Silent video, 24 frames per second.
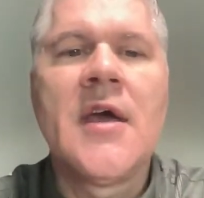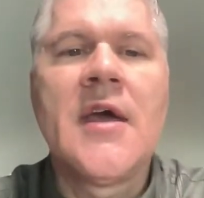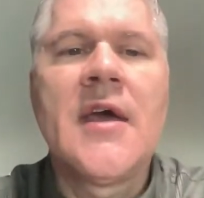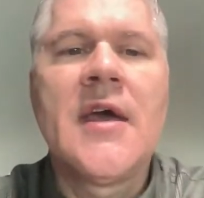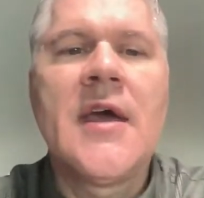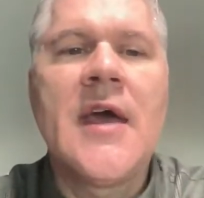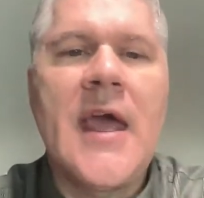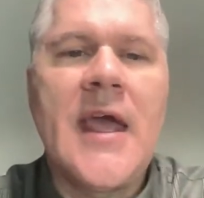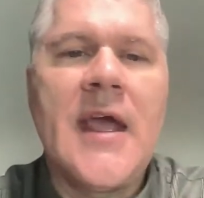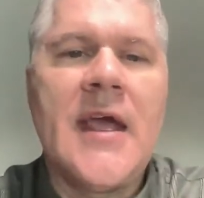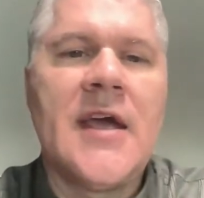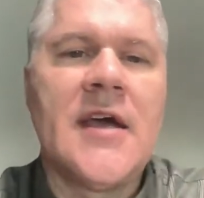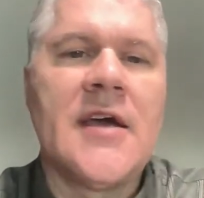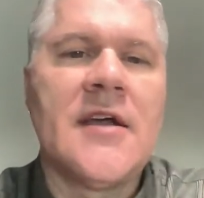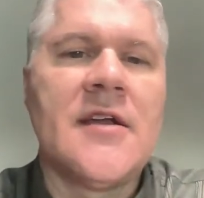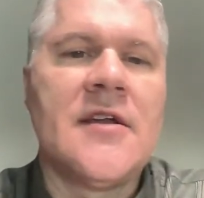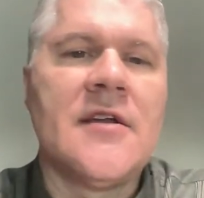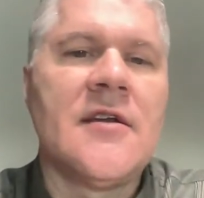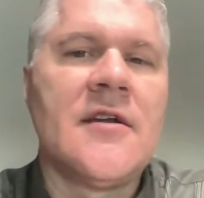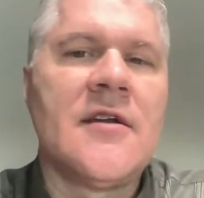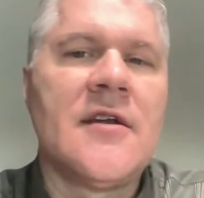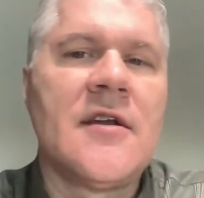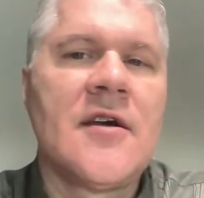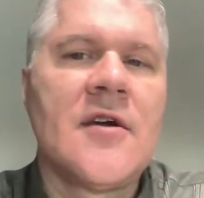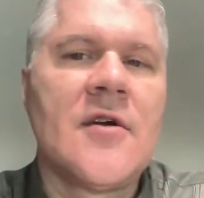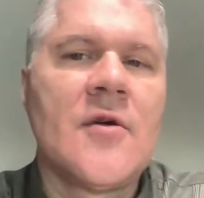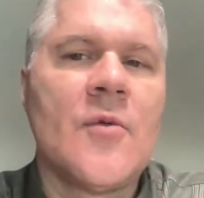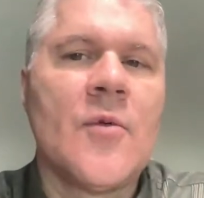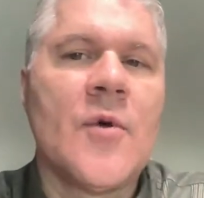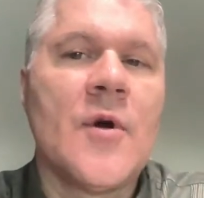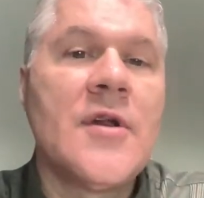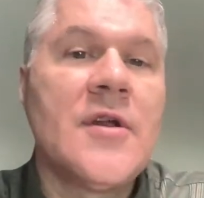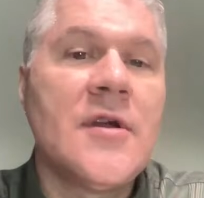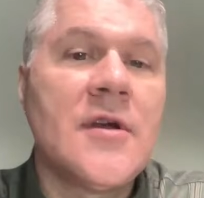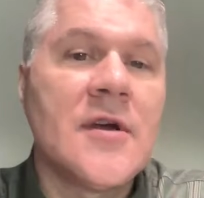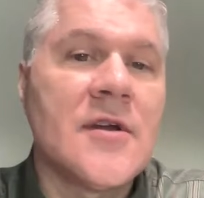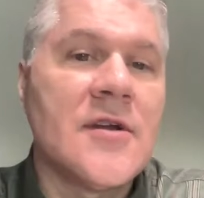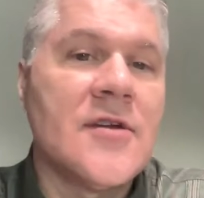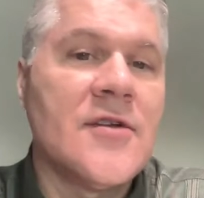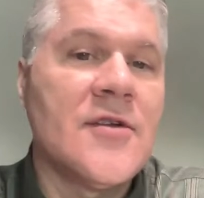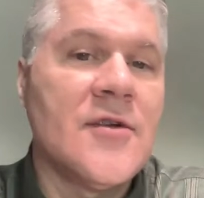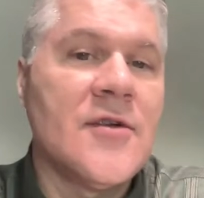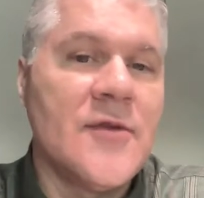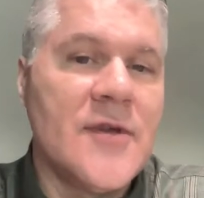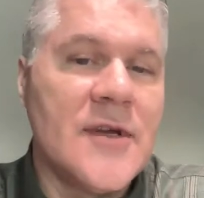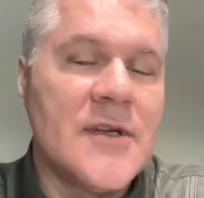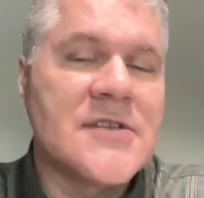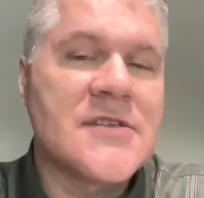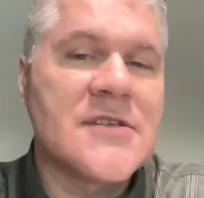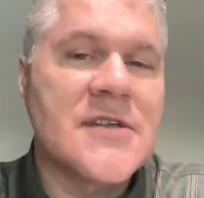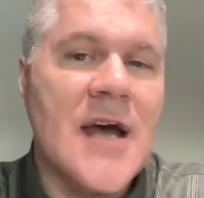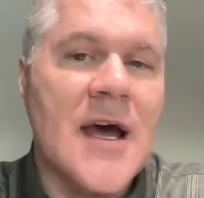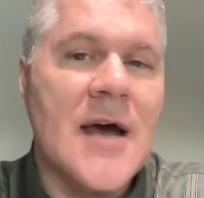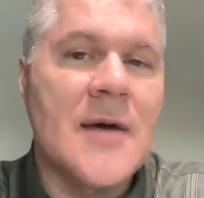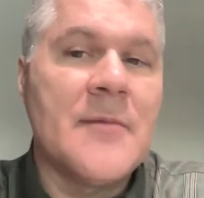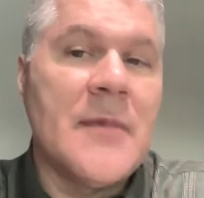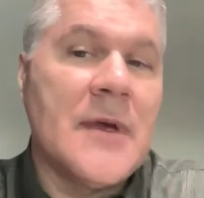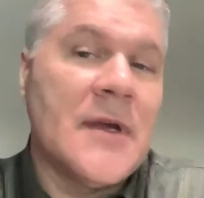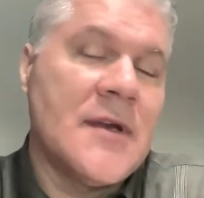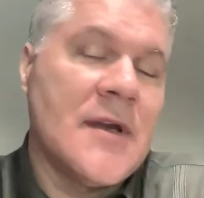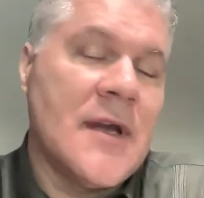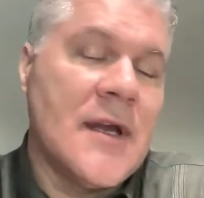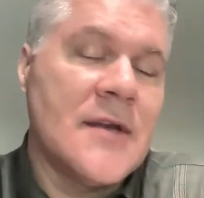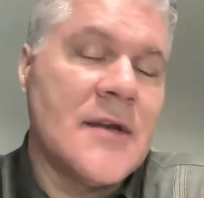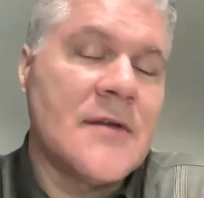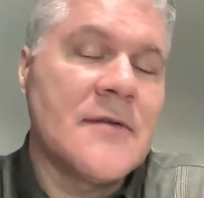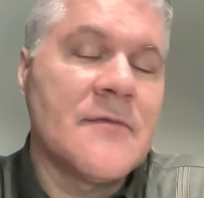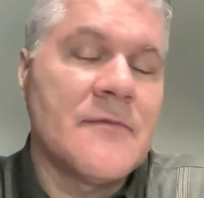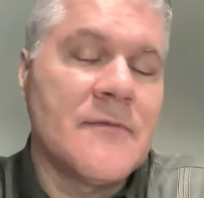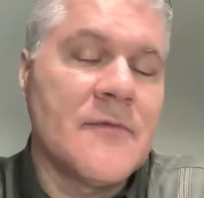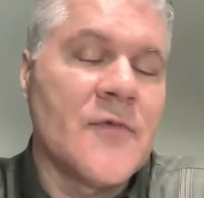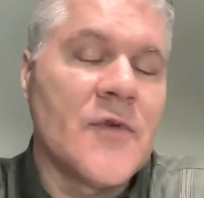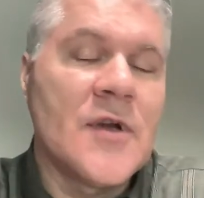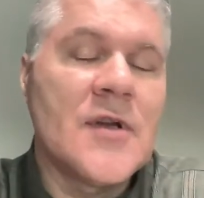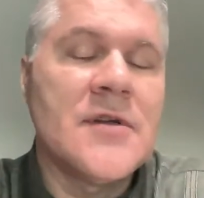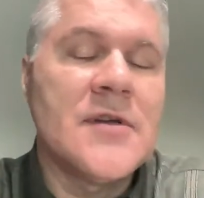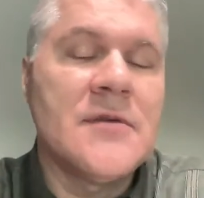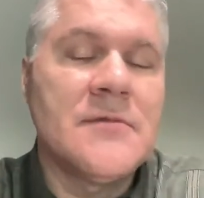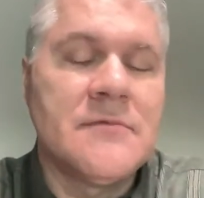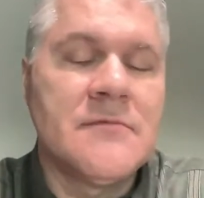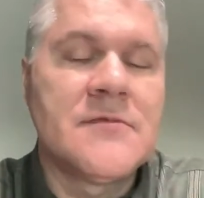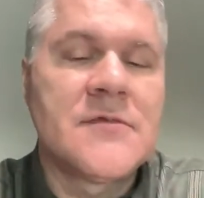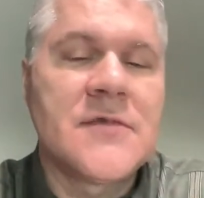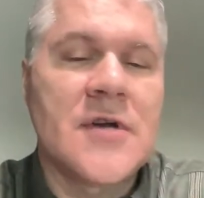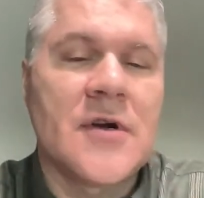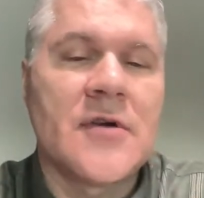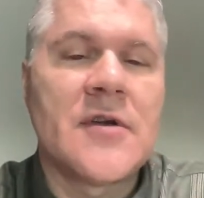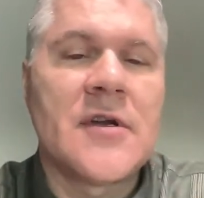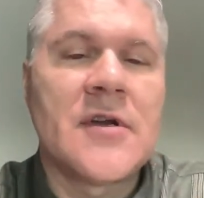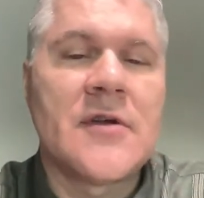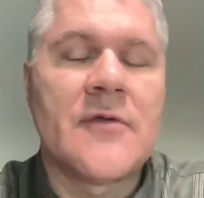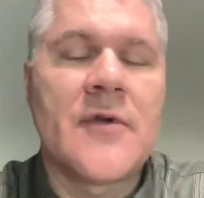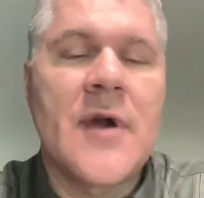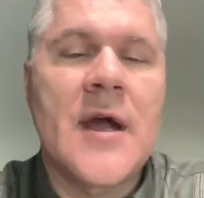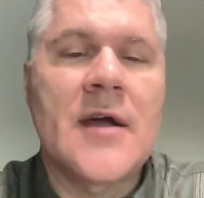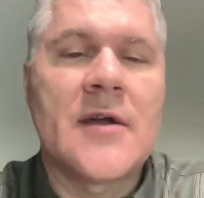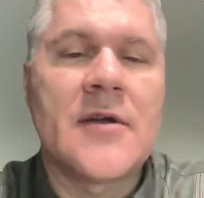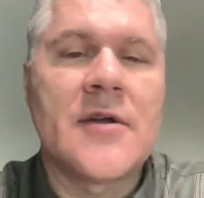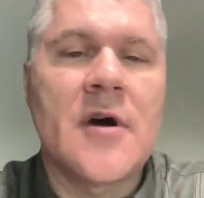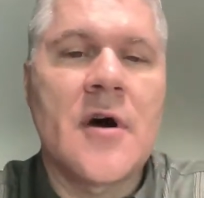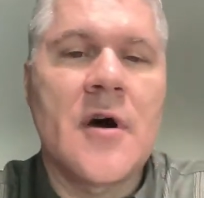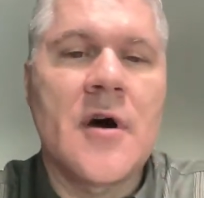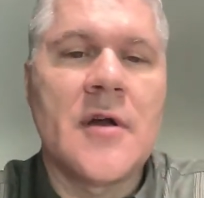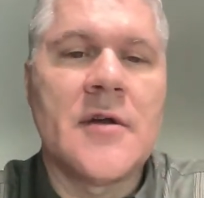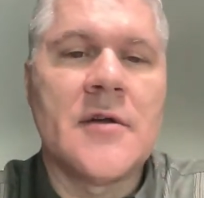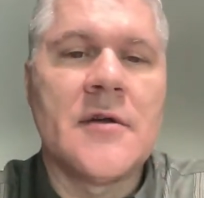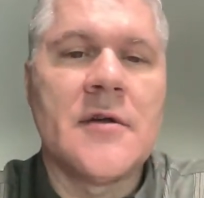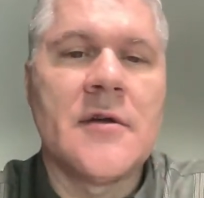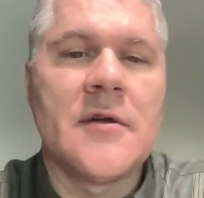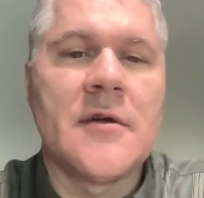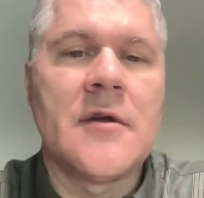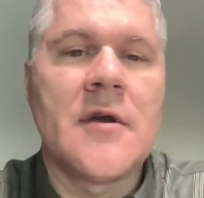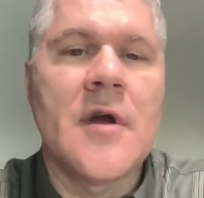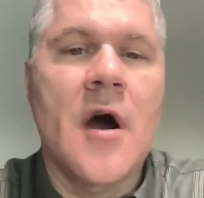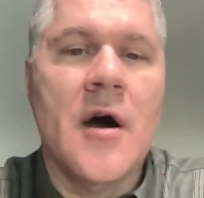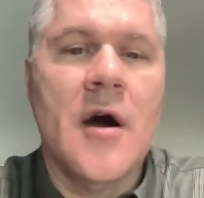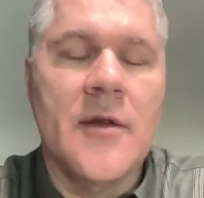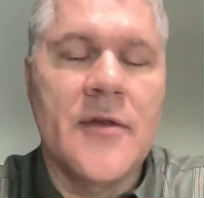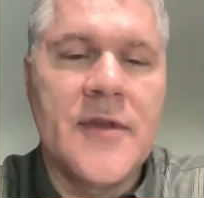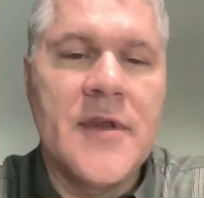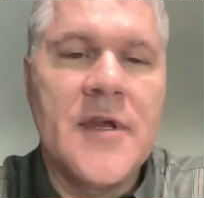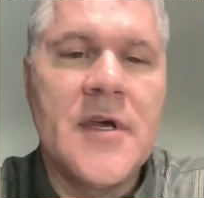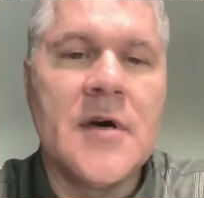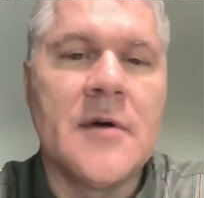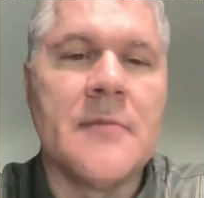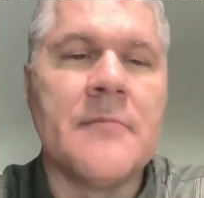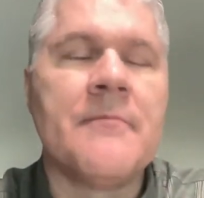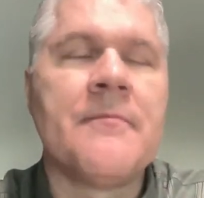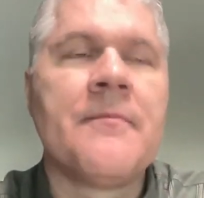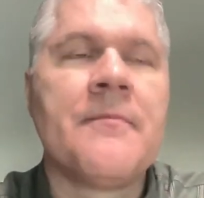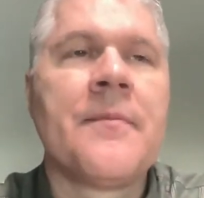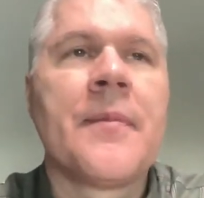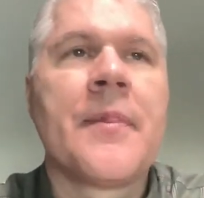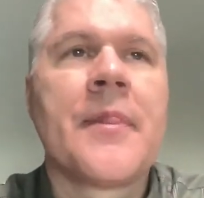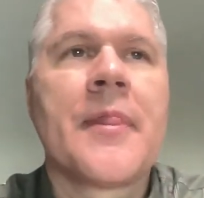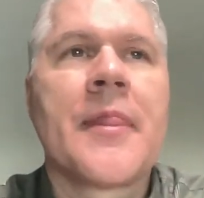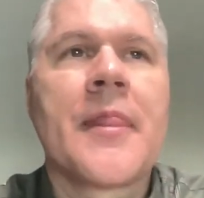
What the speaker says: and what are you going to do this time? And really turned it around on them.